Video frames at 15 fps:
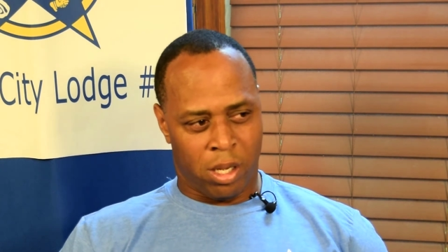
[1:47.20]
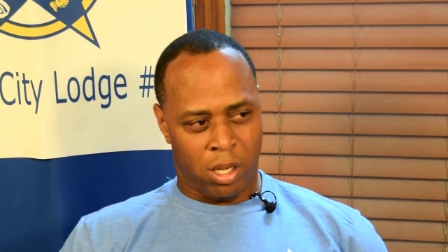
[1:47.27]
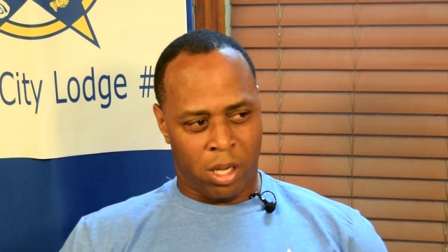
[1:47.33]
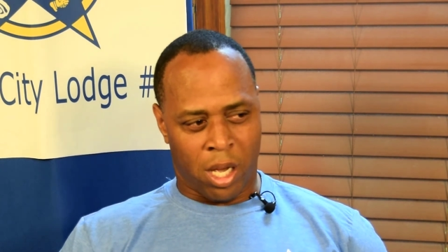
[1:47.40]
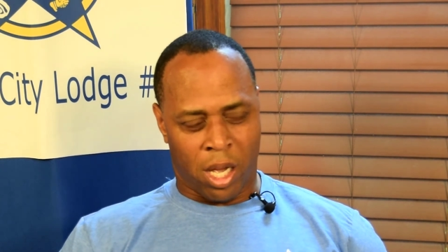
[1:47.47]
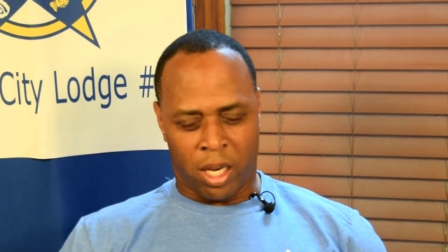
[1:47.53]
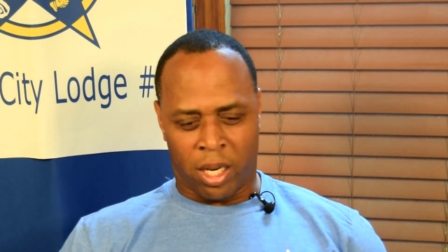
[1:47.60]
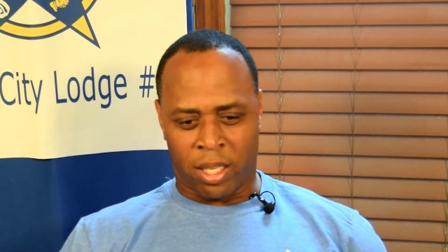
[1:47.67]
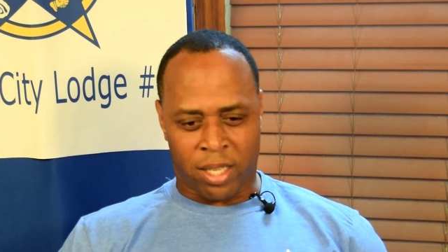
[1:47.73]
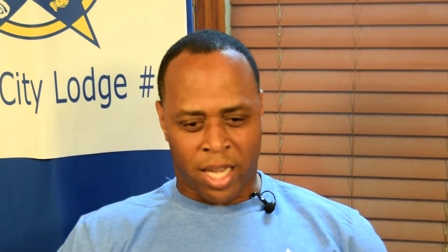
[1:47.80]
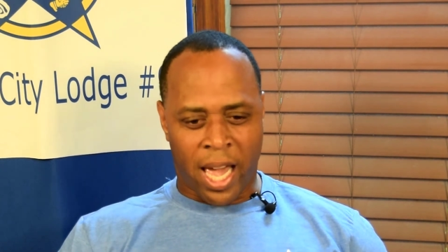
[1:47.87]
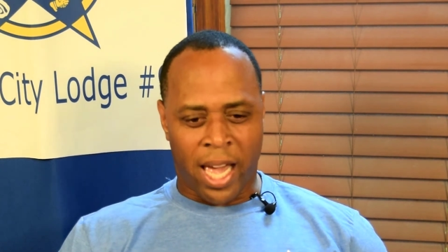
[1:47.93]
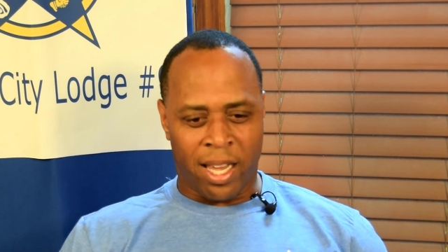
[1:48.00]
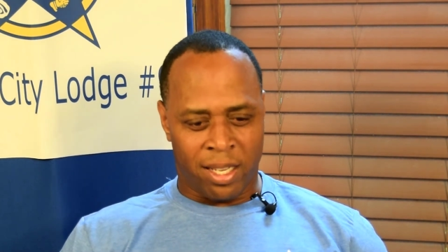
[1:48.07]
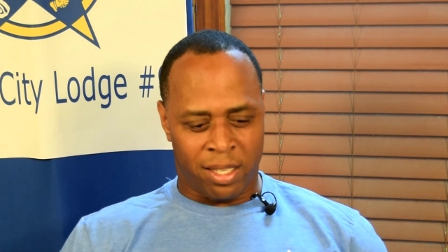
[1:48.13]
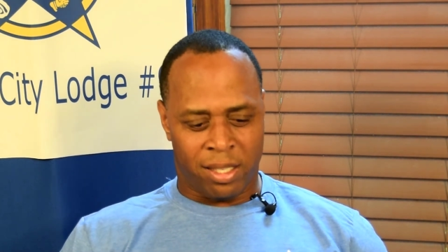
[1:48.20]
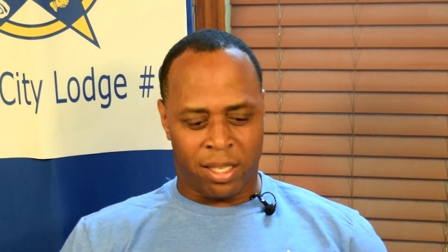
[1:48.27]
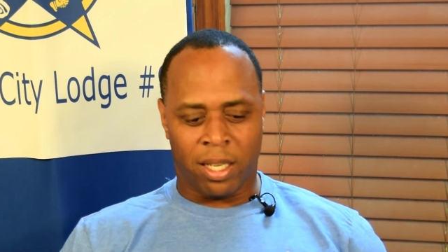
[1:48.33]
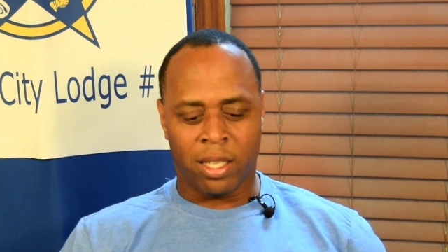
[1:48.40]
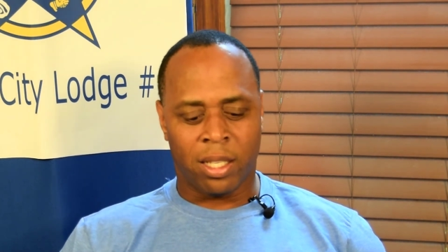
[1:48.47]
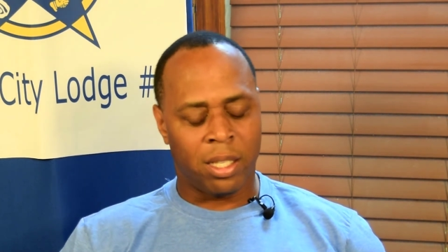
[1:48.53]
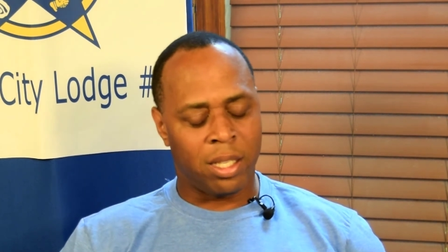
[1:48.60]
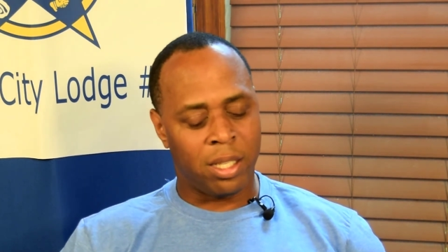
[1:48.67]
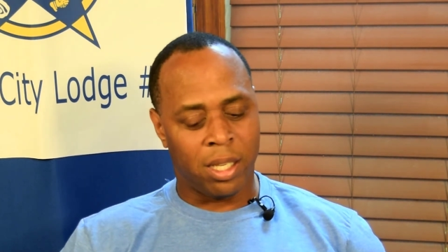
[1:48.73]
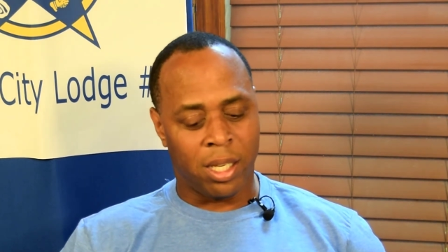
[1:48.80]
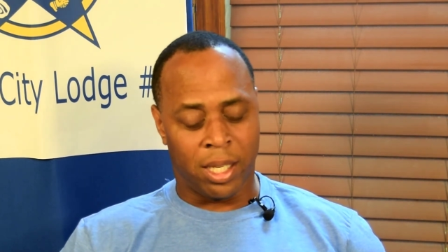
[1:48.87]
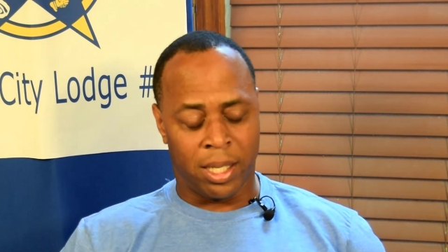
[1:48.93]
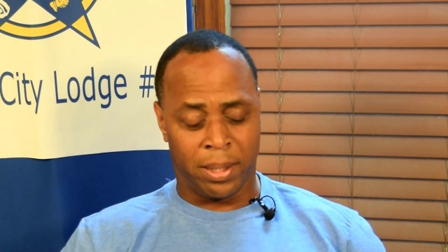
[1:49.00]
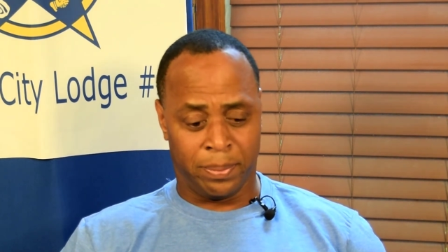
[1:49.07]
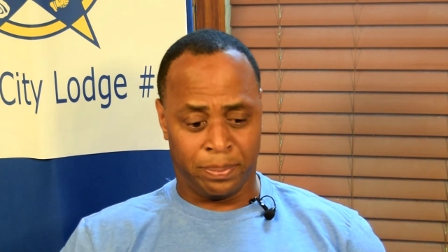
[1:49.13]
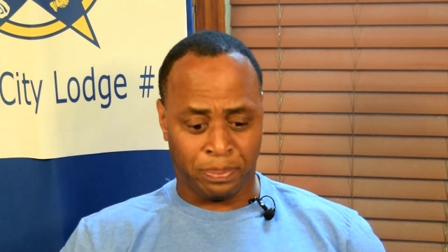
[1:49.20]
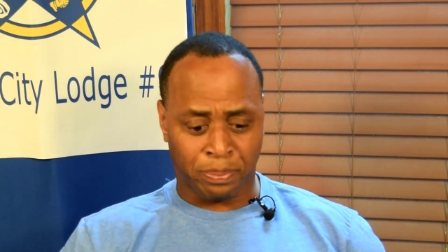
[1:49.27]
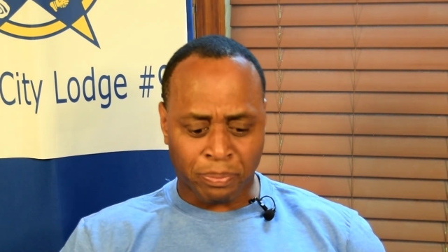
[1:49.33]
in this case, I